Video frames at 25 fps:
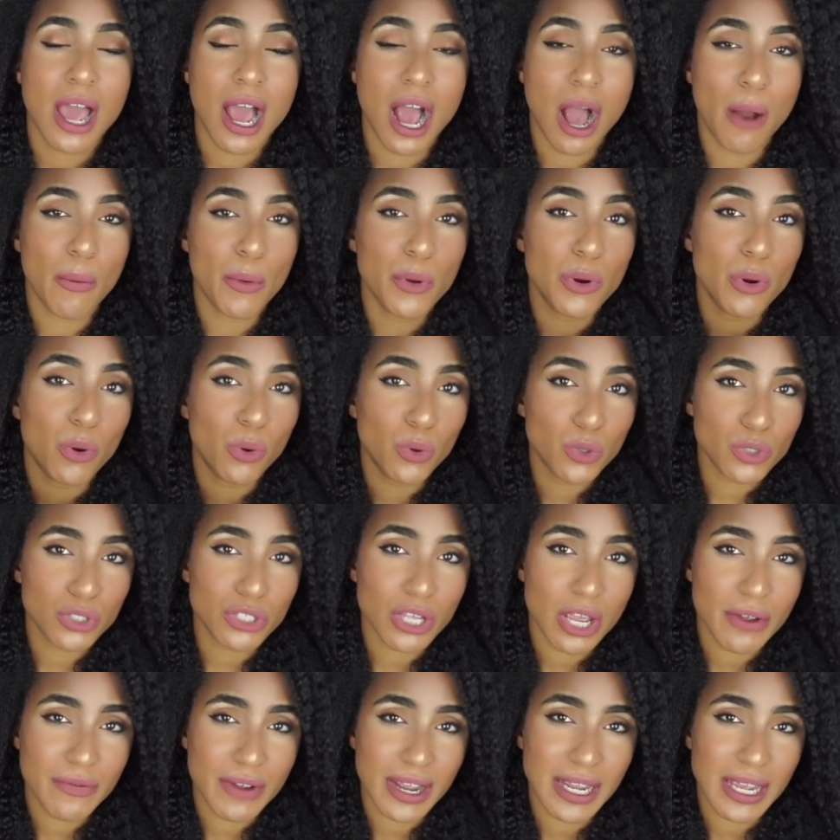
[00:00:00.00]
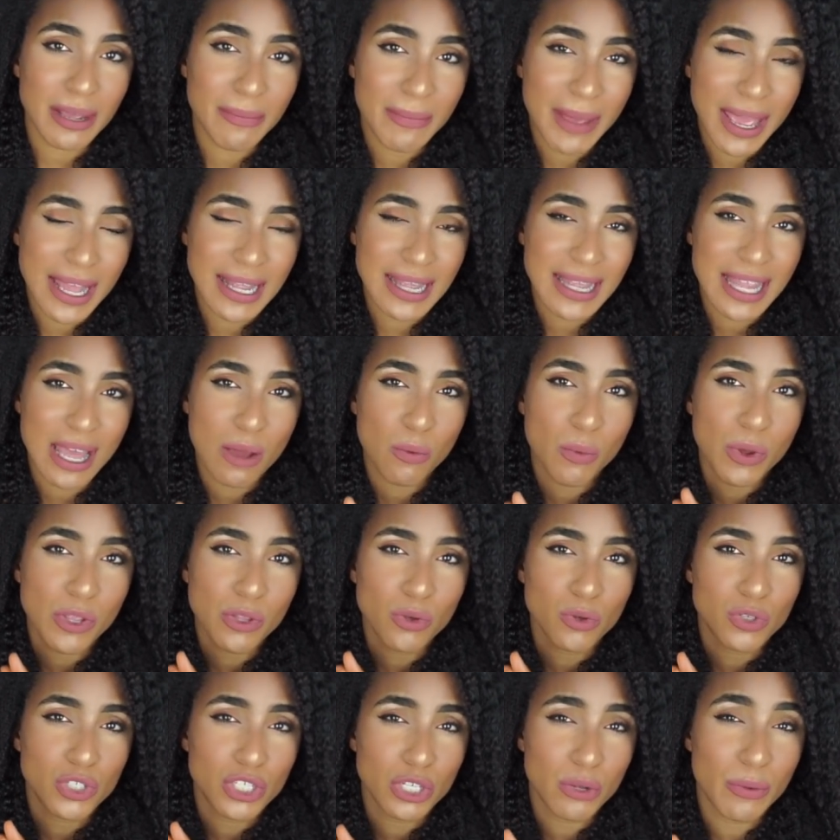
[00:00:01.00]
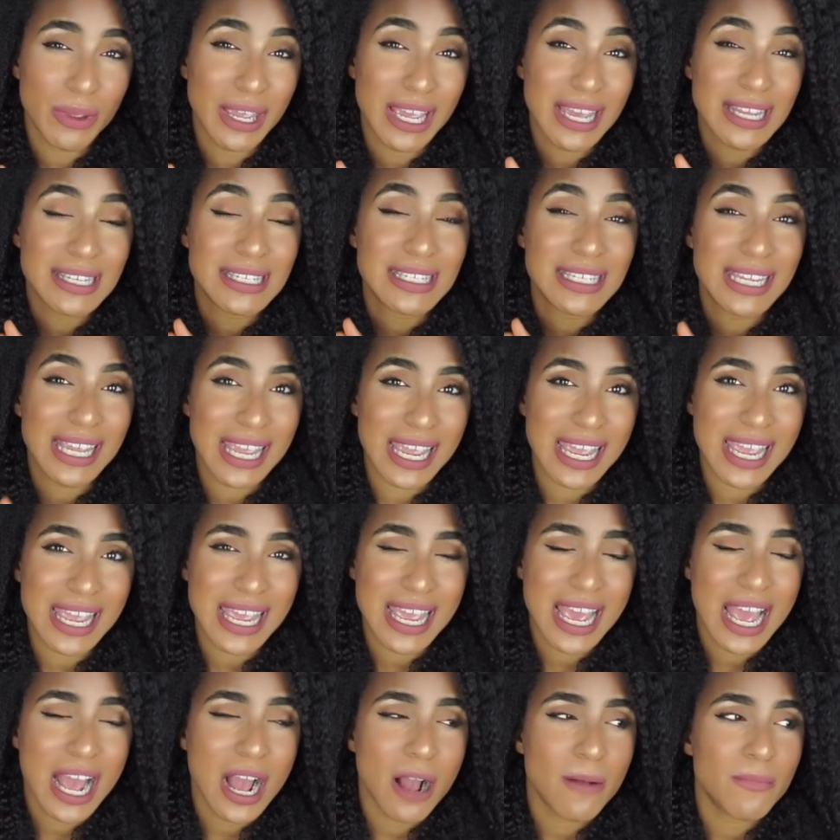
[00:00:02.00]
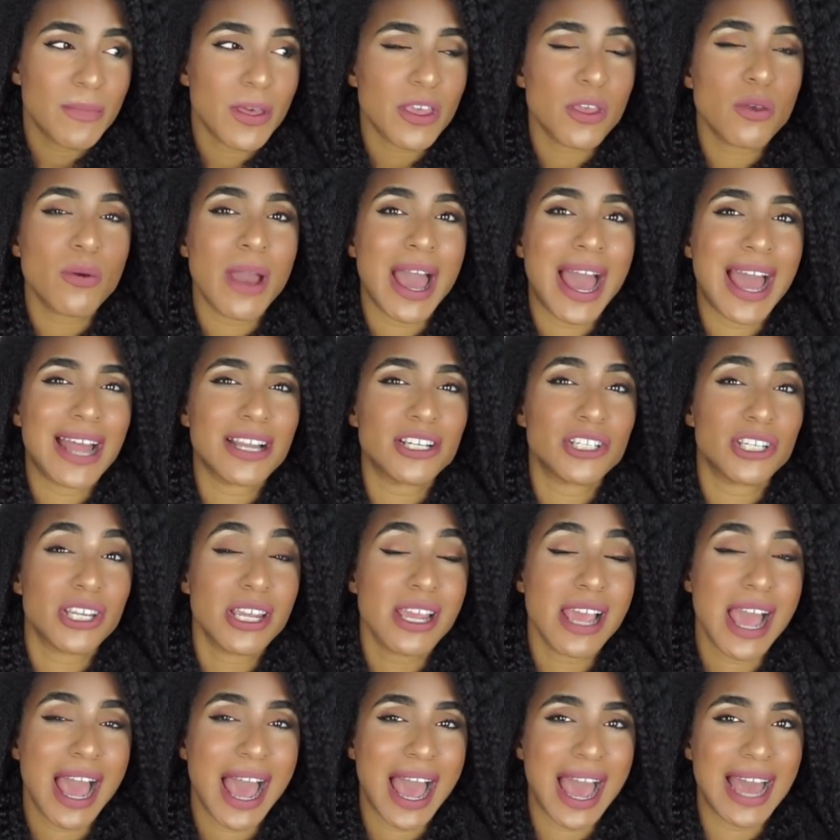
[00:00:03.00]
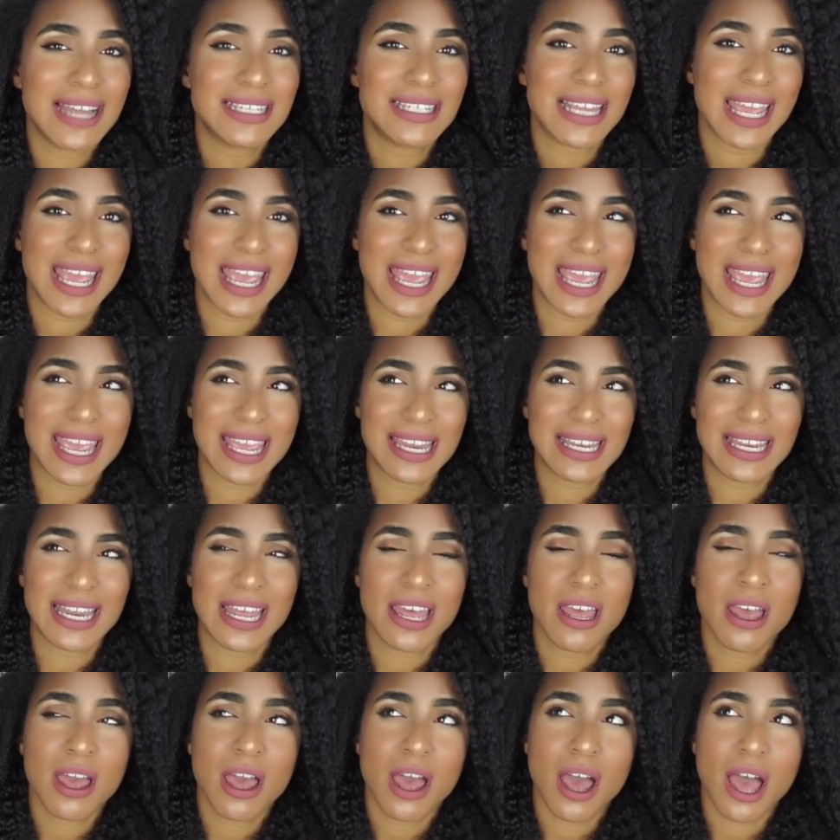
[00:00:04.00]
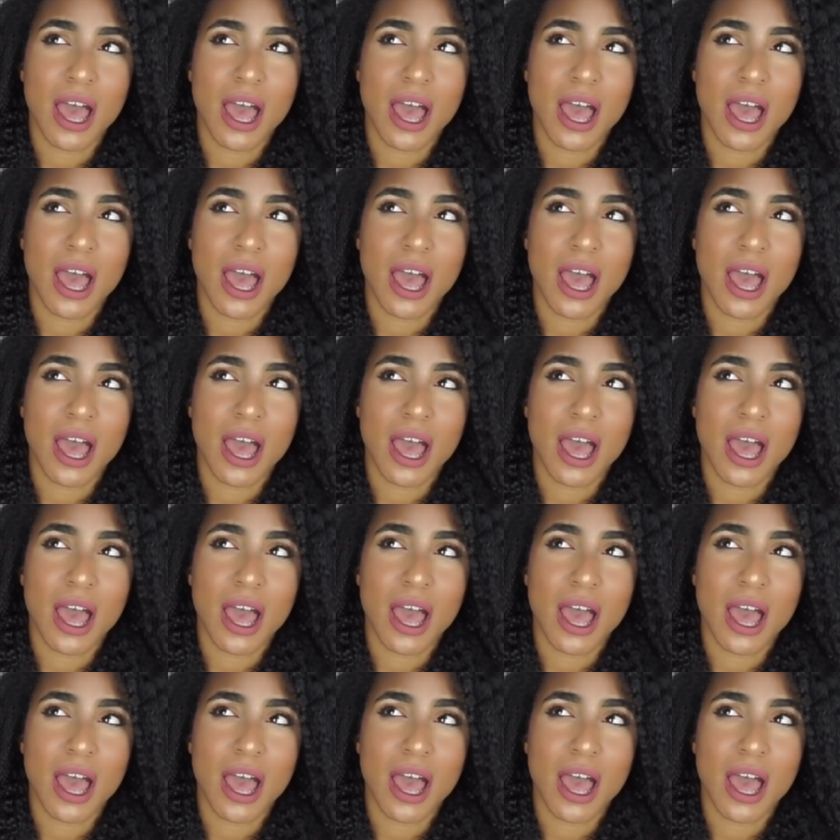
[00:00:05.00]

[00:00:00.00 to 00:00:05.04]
I would also recommend that when you're doing a tea that you actually add in